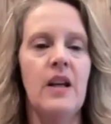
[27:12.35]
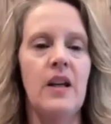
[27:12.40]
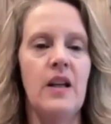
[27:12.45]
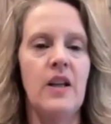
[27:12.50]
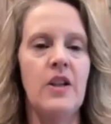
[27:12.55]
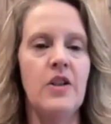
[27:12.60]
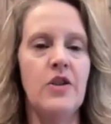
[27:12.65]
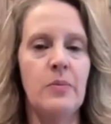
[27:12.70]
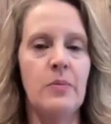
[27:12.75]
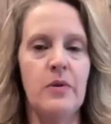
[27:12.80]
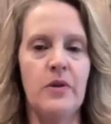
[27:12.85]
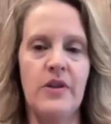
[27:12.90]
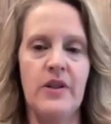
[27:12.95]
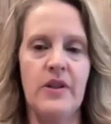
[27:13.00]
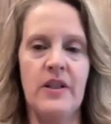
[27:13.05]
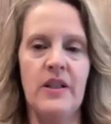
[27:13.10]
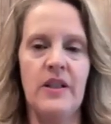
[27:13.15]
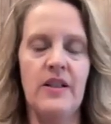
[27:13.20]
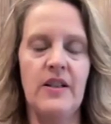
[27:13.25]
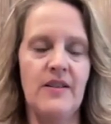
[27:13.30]
each
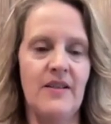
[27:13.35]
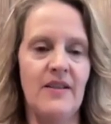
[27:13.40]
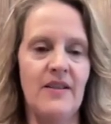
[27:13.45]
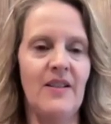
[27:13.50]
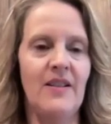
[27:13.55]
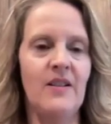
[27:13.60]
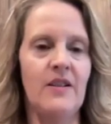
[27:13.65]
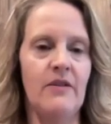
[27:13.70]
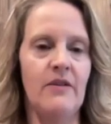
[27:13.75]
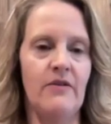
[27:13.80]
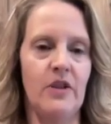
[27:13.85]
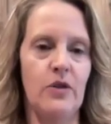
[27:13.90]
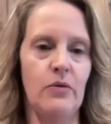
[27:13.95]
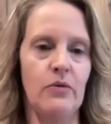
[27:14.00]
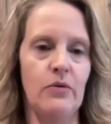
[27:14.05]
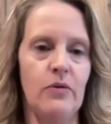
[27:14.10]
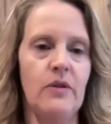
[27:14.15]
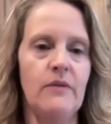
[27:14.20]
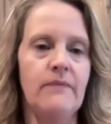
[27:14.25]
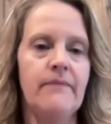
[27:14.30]
person is an
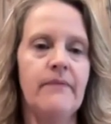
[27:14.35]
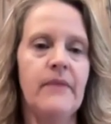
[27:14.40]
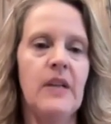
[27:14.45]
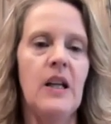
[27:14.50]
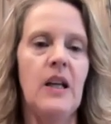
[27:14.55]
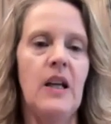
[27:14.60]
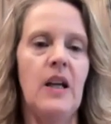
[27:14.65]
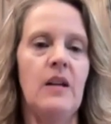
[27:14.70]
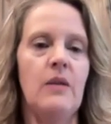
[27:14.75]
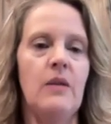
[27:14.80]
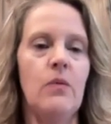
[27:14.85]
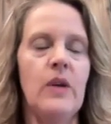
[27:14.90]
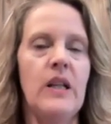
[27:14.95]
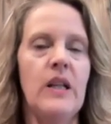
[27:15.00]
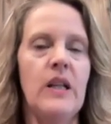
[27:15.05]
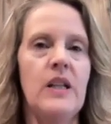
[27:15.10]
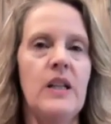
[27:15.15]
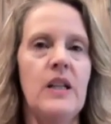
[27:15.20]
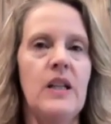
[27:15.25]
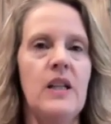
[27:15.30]
individual, and we
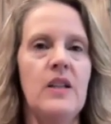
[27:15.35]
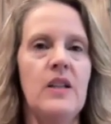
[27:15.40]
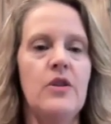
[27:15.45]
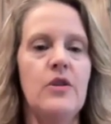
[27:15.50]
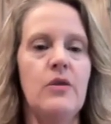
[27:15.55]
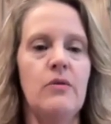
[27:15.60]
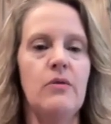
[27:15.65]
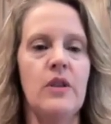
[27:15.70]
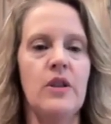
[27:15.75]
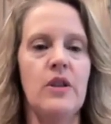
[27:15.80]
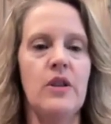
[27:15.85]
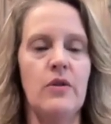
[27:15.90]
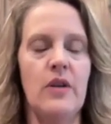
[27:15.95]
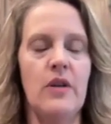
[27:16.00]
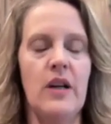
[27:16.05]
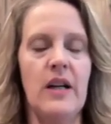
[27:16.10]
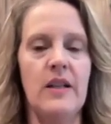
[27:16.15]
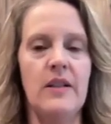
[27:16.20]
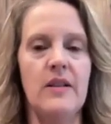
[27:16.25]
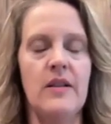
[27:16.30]
need to
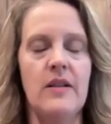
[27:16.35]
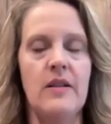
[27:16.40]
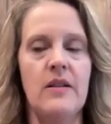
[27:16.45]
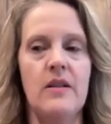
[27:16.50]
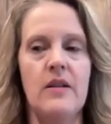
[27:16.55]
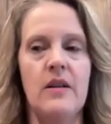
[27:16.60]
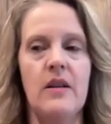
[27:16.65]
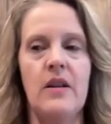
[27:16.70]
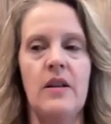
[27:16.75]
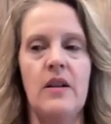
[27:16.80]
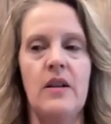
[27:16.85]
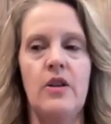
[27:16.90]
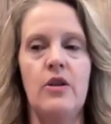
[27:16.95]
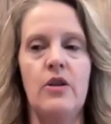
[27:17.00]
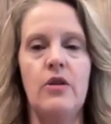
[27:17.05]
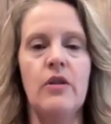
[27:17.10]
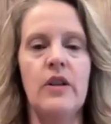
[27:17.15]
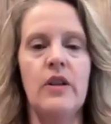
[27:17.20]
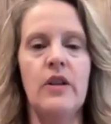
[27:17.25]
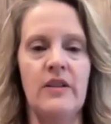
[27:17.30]
address
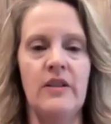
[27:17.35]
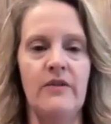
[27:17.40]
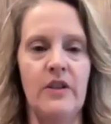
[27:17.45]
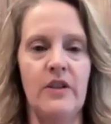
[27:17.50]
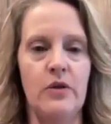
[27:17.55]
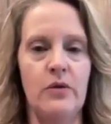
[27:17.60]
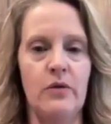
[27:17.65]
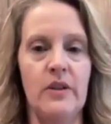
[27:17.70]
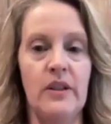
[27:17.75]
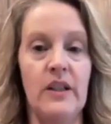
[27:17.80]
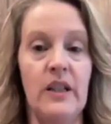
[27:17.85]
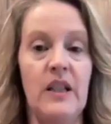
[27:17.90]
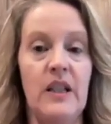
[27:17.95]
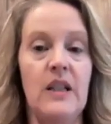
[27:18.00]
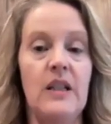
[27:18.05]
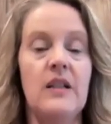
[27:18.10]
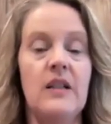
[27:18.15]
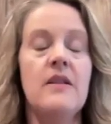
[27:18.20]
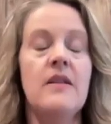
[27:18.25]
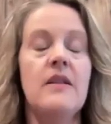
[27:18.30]
your individual
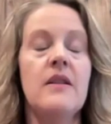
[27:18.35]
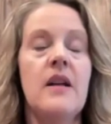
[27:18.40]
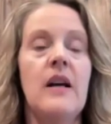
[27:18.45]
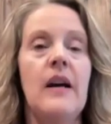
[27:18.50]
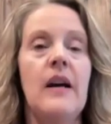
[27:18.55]
needs,